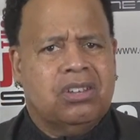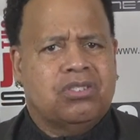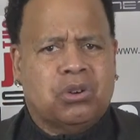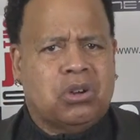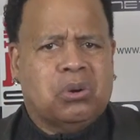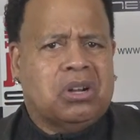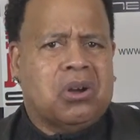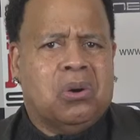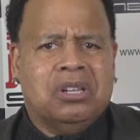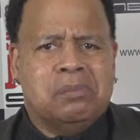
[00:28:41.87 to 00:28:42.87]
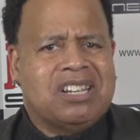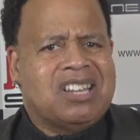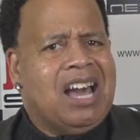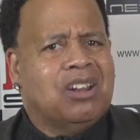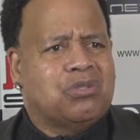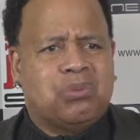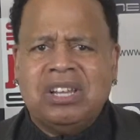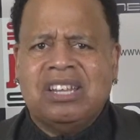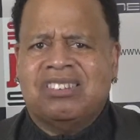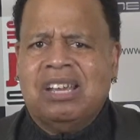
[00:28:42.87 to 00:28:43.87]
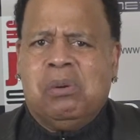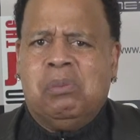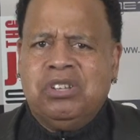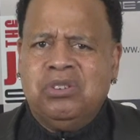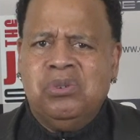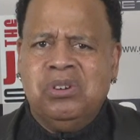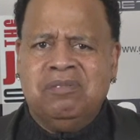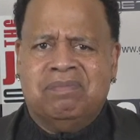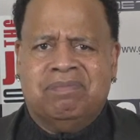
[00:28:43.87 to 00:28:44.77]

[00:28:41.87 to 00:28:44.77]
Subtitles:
So Coca-Cola and McDonald's, really, is that what we're doing?